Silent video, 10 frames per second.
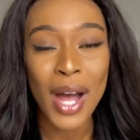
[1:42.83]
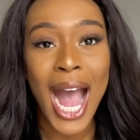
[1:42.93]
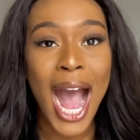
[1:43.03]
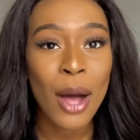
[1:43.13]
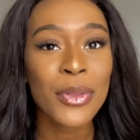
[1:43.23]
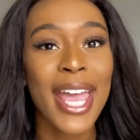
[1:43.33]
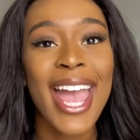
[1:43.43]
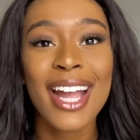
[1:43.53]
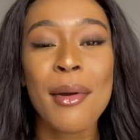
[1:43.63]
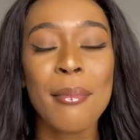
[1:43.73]
How the
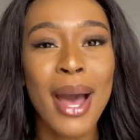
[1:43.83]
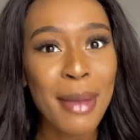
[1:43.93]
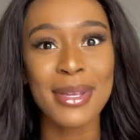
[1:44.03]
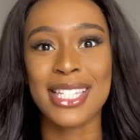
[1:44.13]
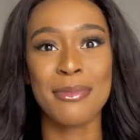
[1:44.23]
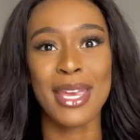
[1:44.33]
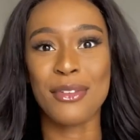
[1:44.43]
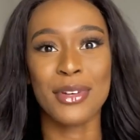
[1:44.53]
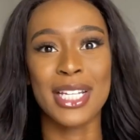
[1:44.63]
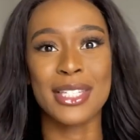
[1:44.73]
heck am I meant to make
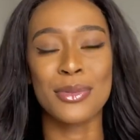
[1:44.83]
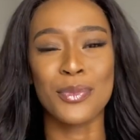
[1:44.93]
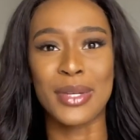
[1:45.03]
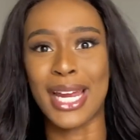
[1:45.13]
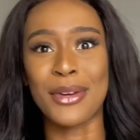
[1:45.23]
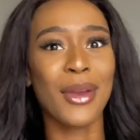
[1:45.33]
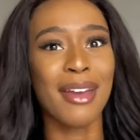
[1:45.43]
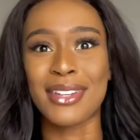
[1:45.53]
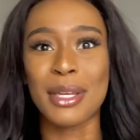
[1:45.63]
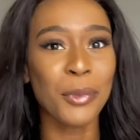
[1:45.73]
friends when I don't
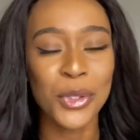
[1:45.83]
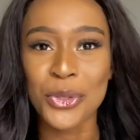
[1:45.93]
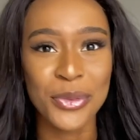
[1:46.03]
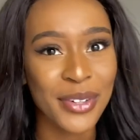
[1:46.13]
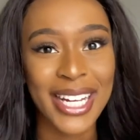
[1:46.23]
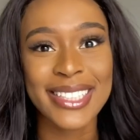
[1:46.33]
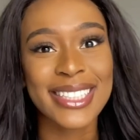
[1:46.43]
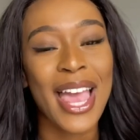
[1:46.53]
have any mutual friends?